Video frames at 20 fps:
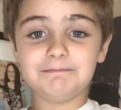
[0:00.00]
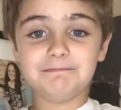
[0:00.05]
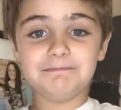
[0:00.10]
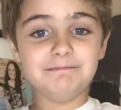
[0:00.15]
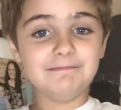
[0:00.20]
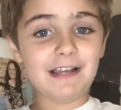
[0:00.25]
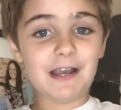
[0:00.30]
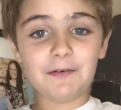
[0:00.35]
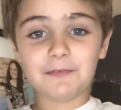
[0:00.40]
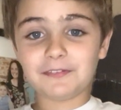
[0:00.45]

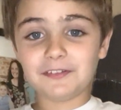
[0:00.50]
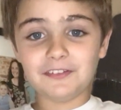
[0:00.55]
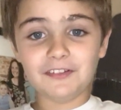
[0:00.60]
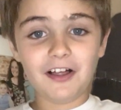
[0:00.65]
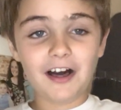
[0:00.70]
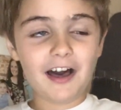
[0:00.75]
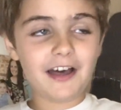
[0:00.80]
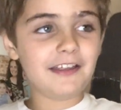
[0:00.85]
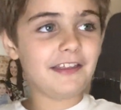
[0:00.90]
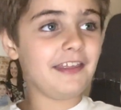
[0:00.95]
That was a
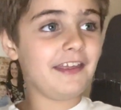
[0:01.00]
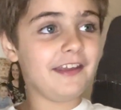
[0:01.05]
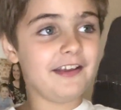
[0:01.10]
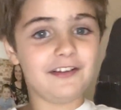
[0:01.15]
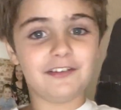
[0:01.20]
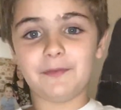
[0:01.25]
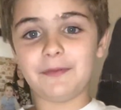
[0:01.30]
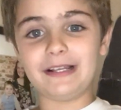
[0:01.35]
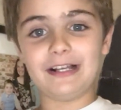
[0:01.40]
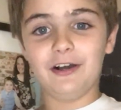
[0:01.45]
lot.
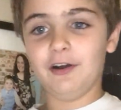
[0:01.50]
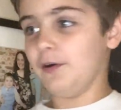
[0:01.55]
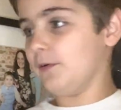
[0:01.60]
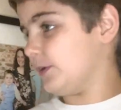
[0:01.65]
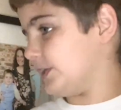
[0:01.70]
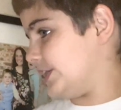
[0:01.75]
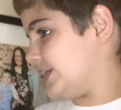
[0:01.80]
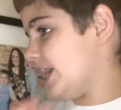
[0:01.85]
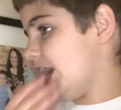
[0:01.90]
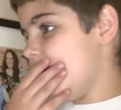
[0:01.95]
Let me go over
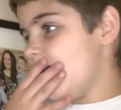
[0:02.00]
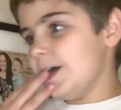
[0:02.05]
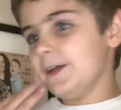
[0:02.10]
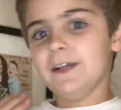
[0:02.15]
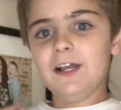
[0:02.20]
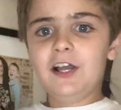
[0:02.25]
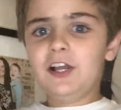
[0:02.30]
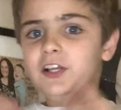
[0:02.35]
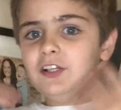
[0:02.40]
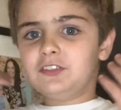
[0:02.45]
it.
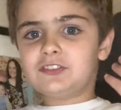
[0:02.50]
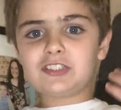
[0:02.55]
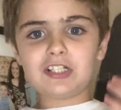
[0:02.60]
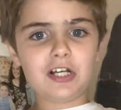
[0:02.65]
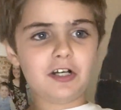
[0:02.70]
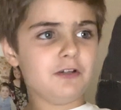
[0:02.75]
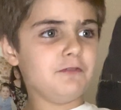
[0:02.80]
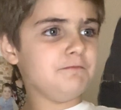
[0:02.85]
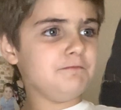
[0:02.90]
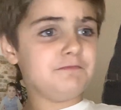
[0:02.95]

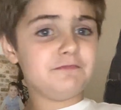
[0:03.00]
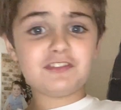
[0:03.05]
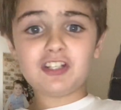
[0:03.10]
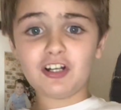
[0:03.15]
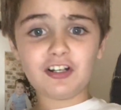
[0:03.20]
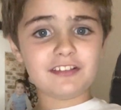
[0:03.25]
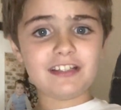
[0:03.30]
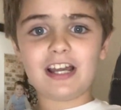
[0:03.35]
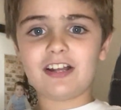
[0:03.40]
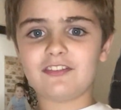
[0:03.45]
So,
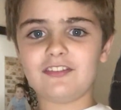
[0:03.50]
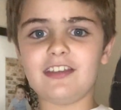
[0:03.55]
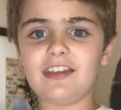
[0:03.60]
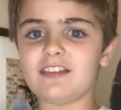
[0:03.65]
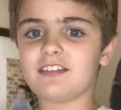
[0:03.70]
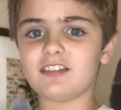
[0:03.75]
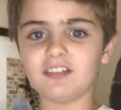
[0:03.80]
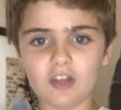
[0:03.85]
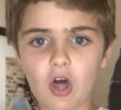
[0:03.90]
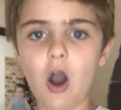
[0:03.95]
turns out
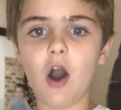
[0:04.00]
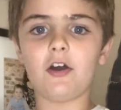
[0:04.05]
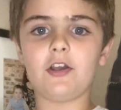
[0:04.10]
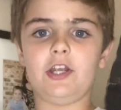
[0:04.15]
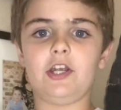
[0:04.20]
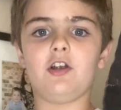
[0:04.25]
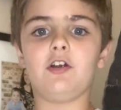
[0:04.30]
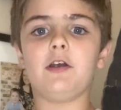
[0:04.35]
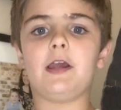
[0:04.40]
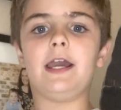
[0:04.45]
Zeke's a
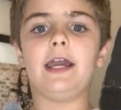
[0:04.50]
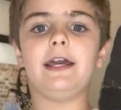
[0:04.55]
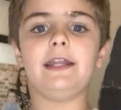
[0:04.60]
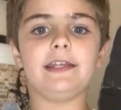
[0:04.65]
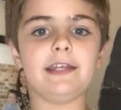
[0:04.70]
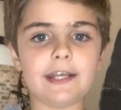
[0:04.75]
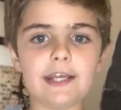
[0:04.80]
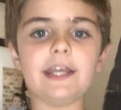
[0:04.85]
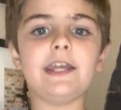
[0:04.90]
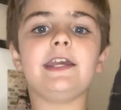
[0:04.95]
lawyer, and
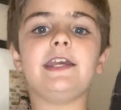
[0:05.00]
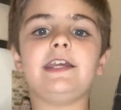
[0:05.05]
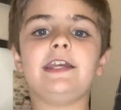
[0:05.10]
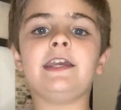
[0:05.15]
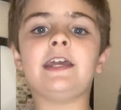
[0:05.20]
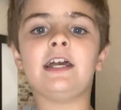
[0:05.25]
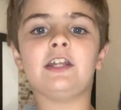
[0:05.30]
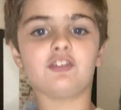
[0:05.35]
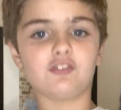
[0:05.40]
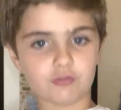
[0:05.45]
he
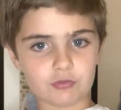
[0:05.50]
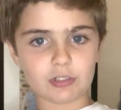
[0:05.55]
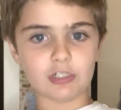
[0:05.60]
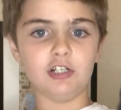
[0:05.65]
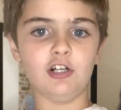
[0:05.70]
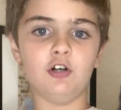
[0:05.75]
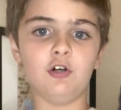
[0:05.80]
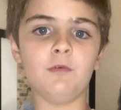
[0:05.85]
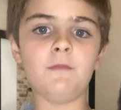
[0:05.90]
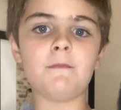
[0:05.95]
and
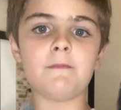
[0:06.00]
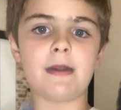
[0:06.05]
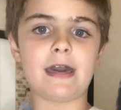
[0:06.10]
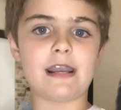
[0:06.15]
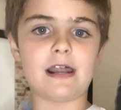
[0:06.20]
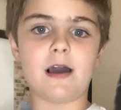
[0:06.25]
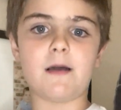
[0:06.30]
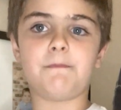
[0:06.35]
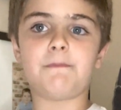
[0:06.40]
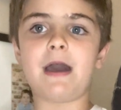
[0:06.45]
Drew met
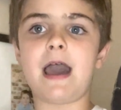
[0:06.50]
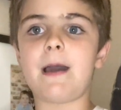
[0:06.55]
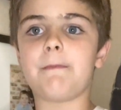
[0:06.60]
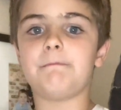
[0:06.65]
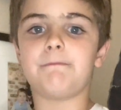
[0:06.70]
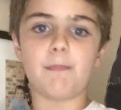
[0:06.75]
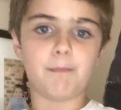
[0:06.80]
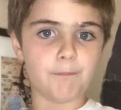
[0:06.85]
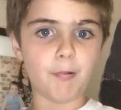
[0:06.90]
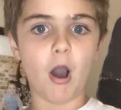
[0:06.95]
up at
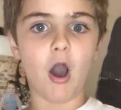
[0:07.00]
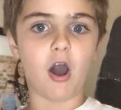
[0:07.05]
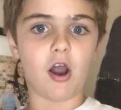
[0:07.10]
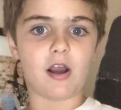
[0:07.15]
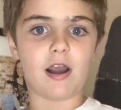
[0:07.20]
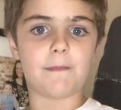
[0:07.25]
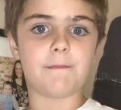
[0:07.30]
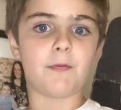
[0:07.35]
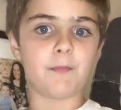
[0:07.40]
the bar at the